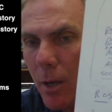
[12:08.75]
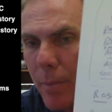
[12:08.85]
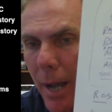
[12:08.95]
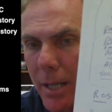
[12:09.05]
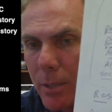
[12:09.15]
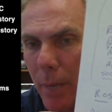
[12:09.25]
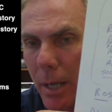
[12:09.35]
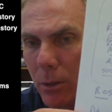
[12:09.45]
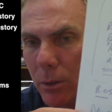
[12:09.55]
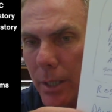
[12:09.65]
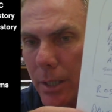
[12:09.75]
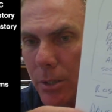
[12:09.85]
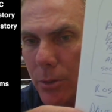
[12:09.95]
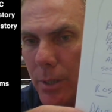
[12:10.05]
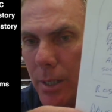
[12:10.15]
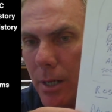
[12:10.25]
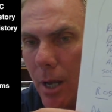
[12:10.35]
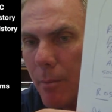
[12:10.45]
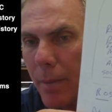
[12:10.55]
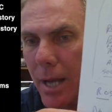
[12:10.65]
past medical history,
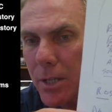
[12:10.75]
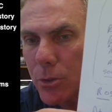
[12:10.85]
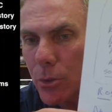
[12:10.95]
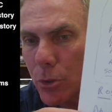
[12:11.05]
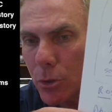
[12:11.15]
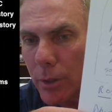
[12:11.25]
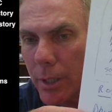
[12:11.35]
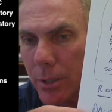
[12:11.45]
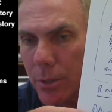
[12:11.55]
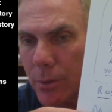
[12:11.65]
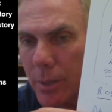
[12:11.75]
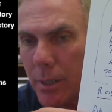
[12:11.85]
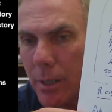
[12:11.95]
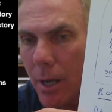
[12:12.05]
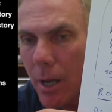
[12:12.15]
past surgical history,